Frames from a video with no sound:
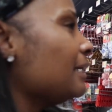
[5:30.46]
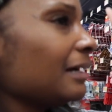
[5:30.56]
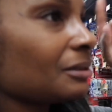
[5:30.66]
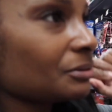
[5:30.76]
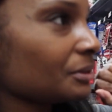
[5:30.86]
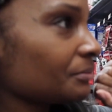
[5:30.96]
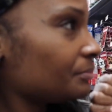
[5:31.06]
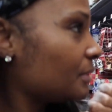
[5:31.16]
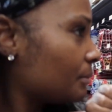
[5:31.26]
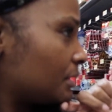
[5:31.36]
I don't know.
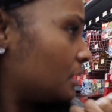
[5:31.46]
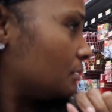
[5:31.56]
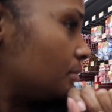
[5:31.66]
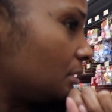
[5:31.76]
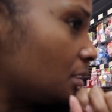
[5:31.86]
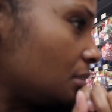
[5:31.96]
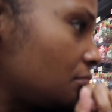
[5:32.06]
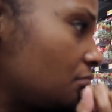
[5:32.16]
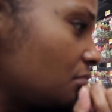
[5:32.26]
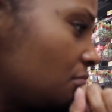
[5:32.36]
I'm gonna keep looking.
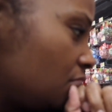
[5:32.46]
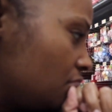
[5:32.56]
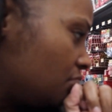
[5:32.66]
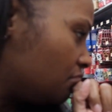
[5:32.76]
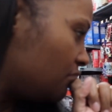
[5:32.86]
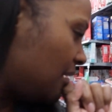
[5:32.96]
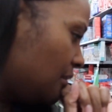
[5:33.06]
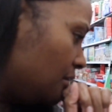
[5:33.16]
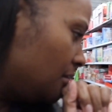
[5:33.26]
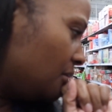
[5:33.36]

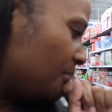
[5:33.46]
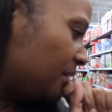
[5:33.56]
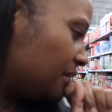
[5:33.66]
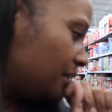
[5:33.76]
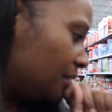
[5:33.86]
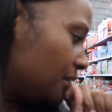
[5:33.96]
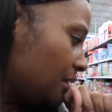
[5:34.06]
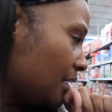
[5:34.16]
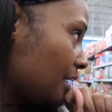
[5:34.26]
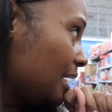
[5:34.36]
That just don't make sense.
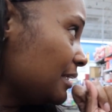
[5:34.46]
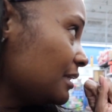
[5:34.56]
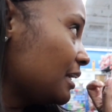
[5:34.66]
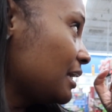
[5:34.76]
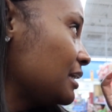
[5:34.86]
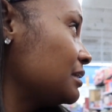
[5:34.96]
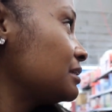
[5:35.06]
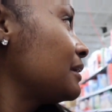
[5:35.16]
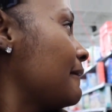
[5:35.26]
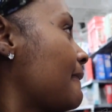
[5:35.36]
Like candy
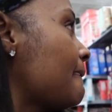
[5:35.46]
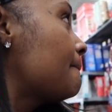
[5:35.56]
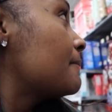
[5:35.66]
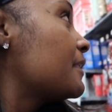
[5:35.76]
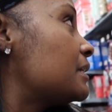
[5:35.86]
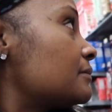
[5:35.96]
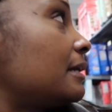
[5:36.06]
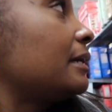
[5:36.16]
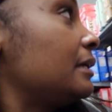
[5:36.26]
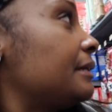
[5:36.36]
canes, these
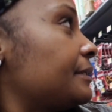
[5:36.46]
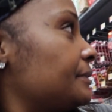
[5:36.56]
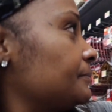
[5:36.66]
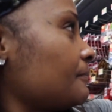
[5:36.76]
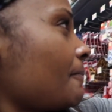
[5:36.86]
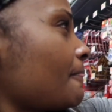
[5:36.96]
right here